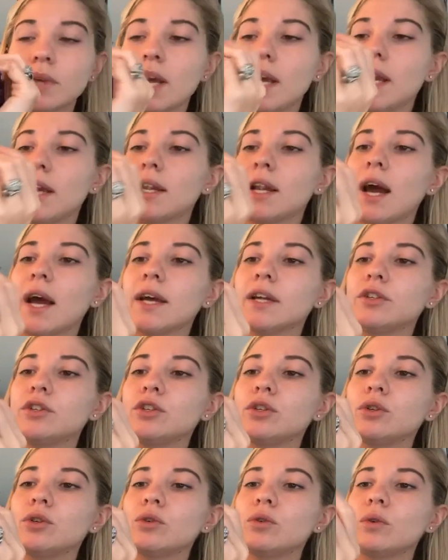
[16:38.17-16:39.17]
And I
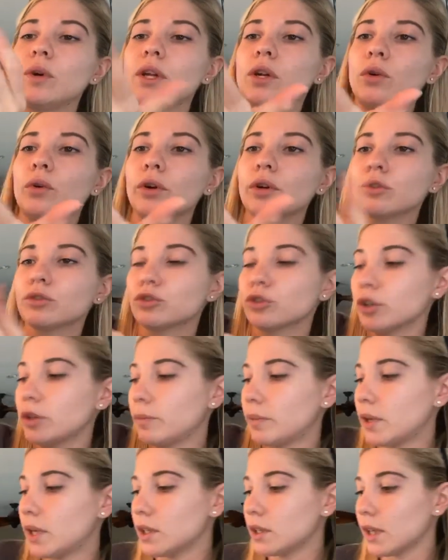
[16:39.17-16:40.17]
do an oil
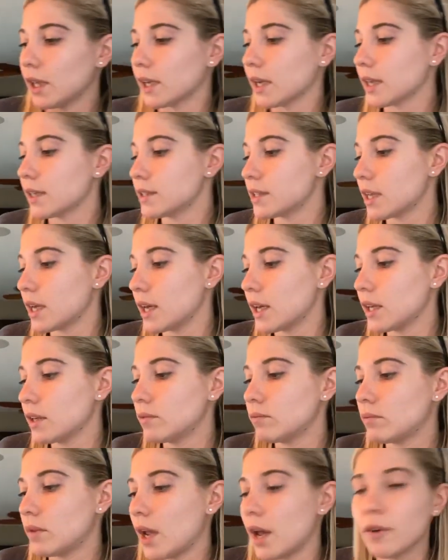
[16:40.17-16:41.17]
treatment, like I
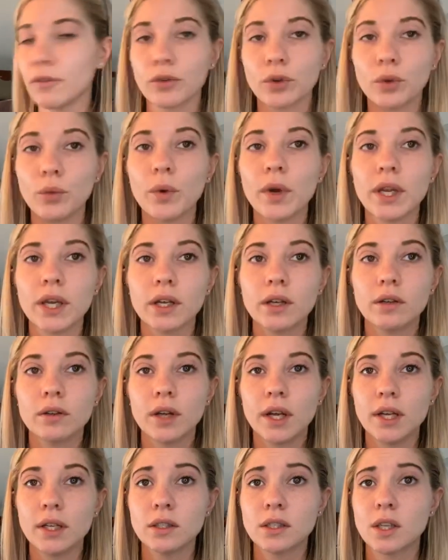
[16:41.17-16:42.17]
said, every week
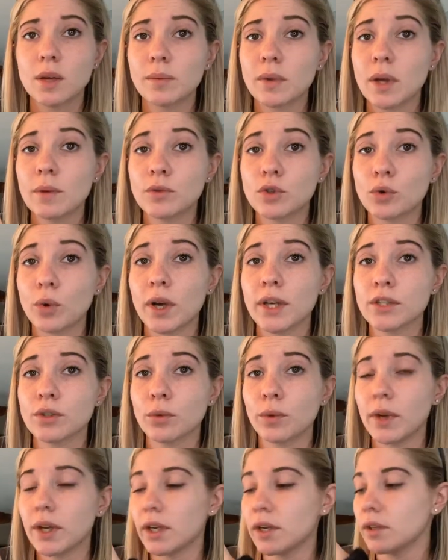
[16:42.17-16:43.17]
and sometimes twice a
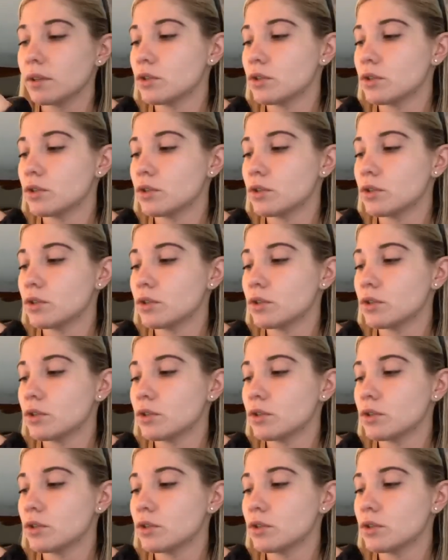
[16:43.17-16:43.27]
week.